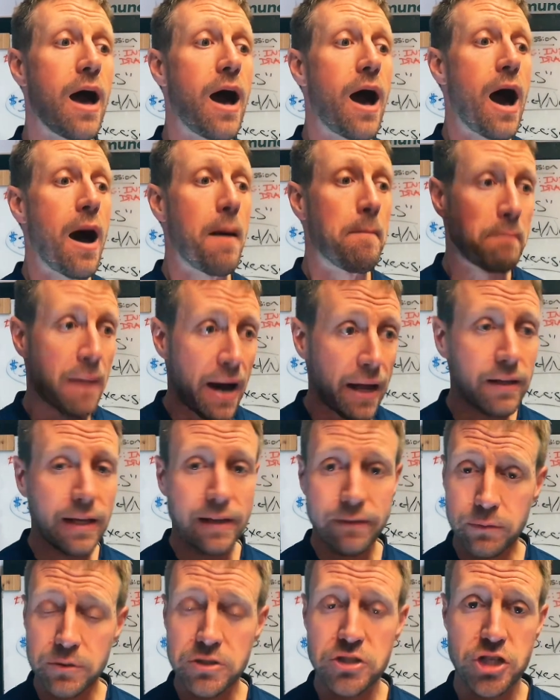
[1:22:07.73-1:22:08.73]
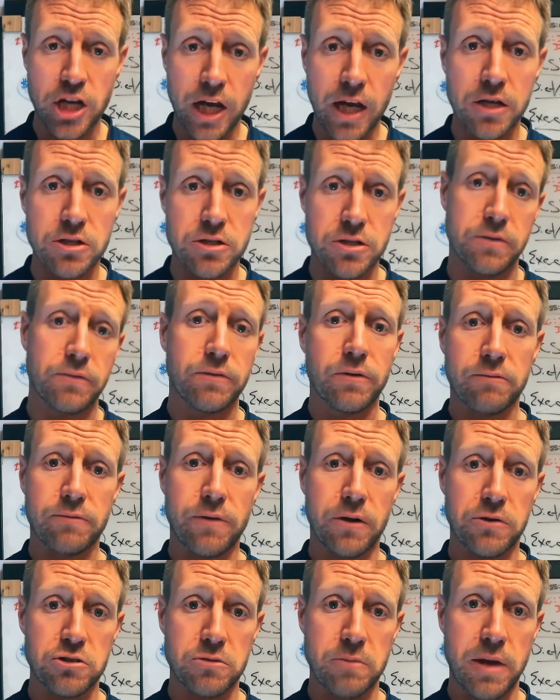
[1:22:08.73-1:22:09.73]
My life was changed from functional
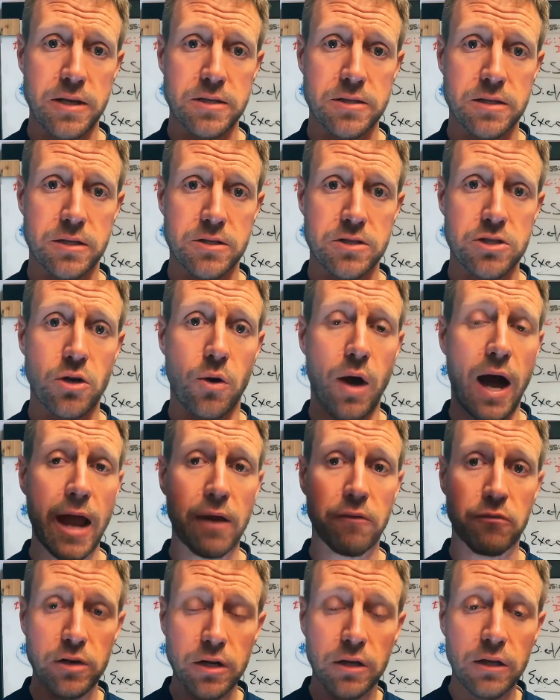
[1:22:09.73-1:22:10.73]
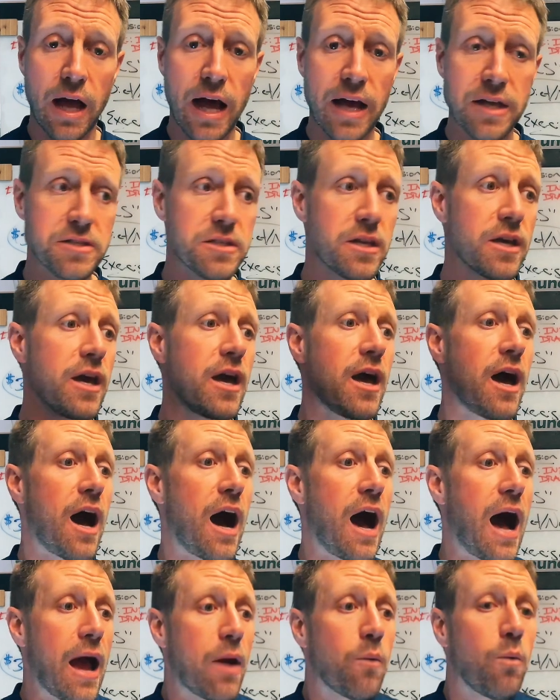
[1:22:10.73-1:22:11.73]
medicine. So I realized I
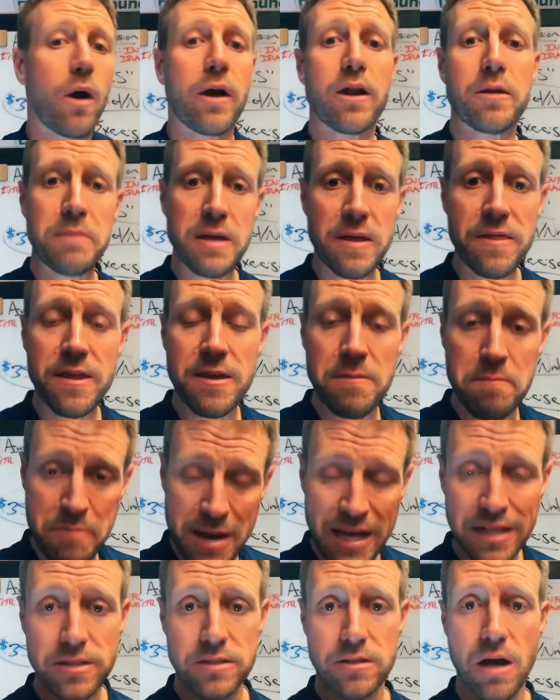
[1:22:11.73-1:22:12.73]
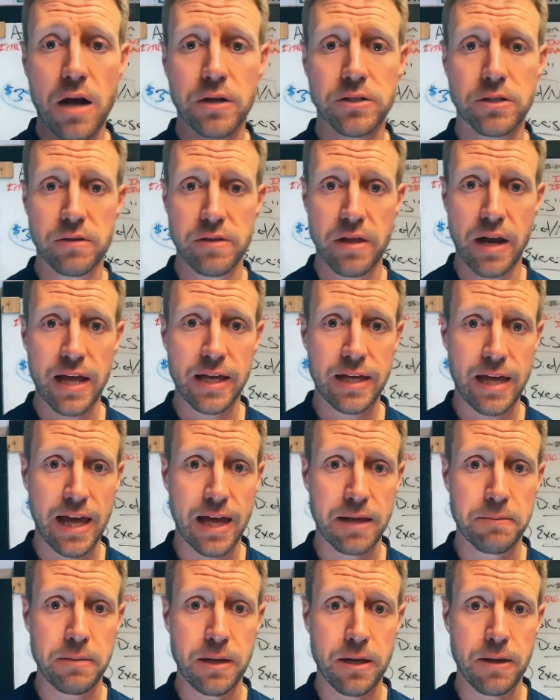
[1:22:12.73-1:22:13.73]
want to be the best doctor that I can
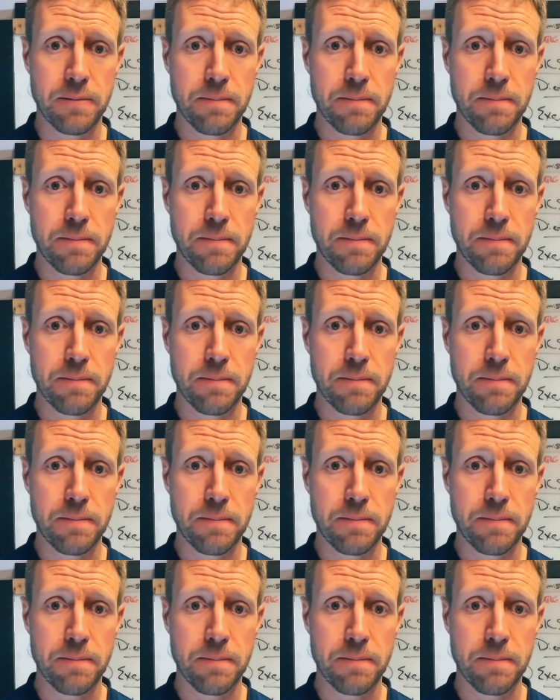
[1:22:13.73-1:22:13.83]
be.